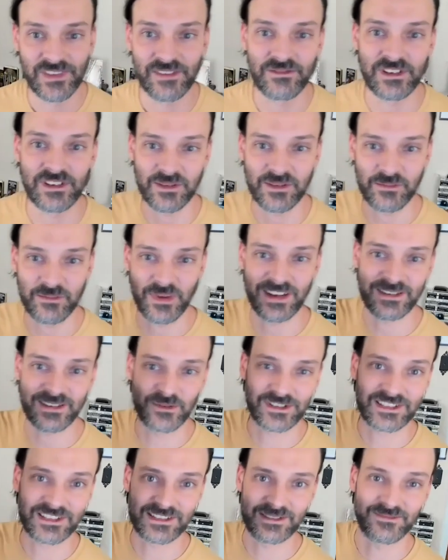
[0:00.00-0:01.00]
If anybody
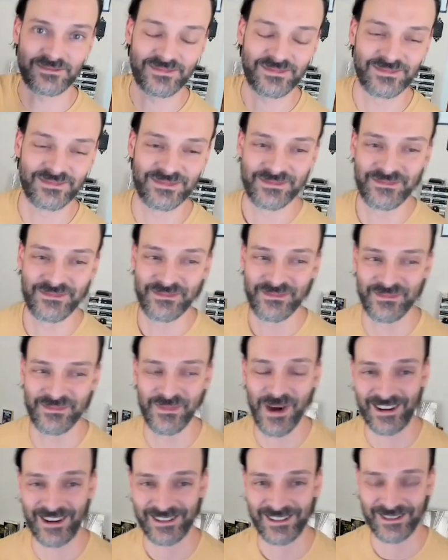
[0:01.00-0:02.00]
wants to
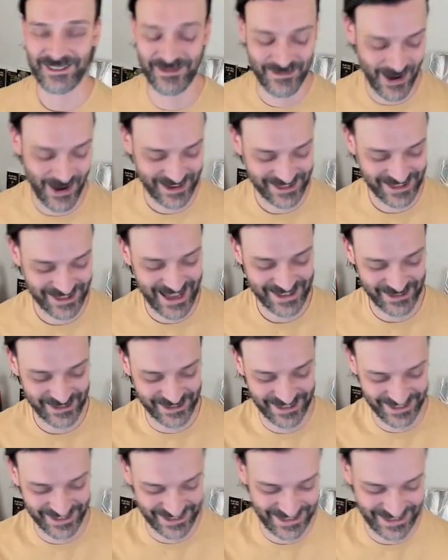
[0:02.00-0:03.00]
mark that
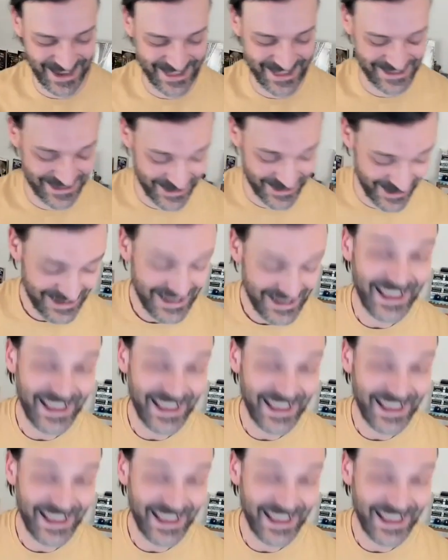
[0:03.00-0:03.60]
on their calendar.